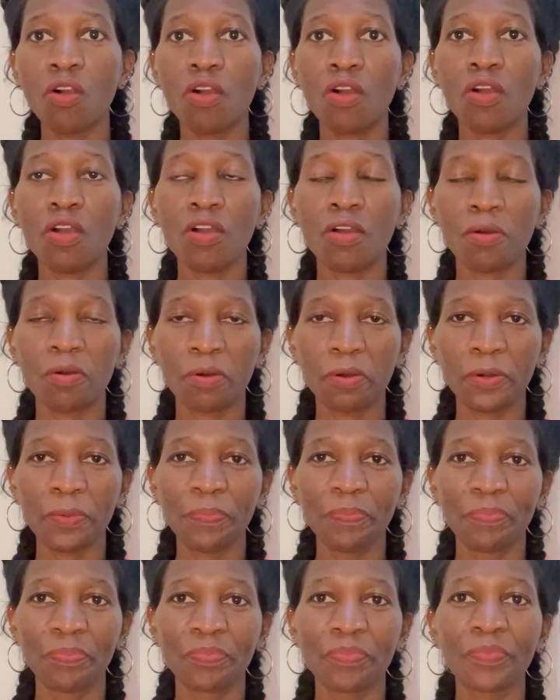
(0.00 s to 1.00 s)
Or
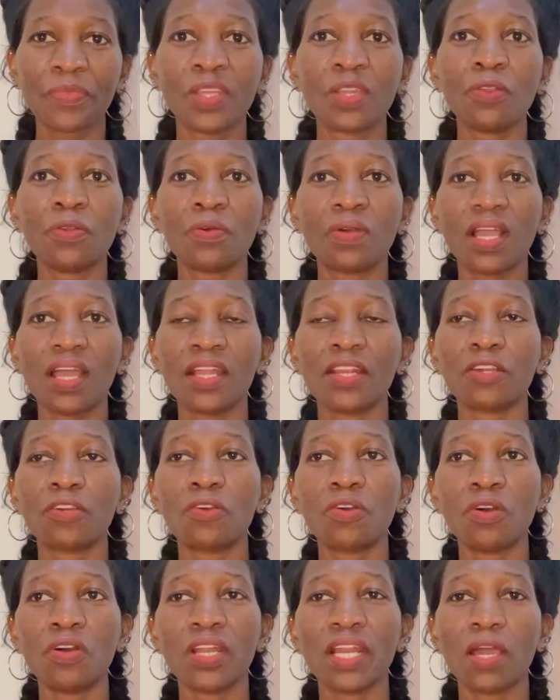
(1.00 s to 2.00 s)
you can
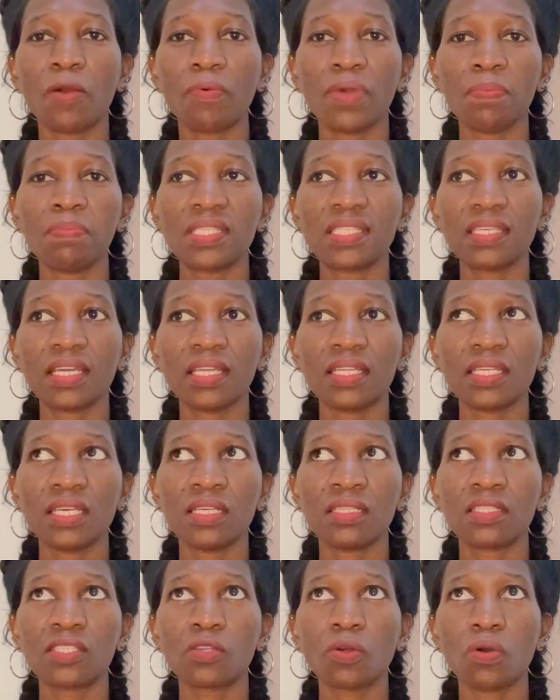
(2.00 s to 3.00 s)
go on a website,
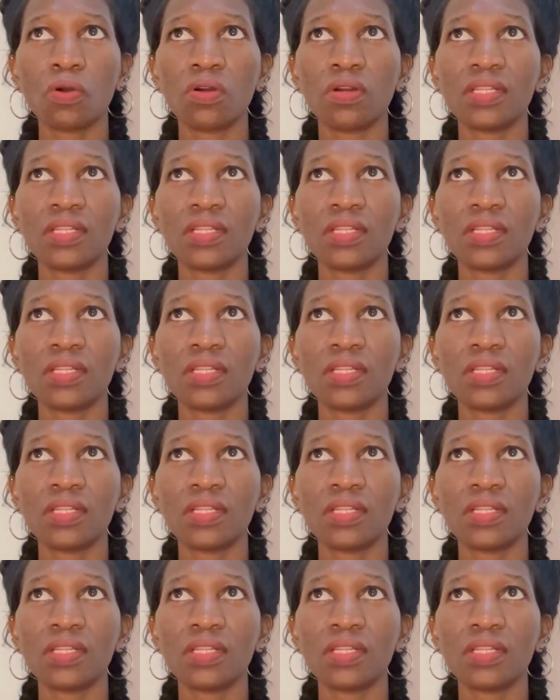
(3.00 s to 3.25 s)
it's called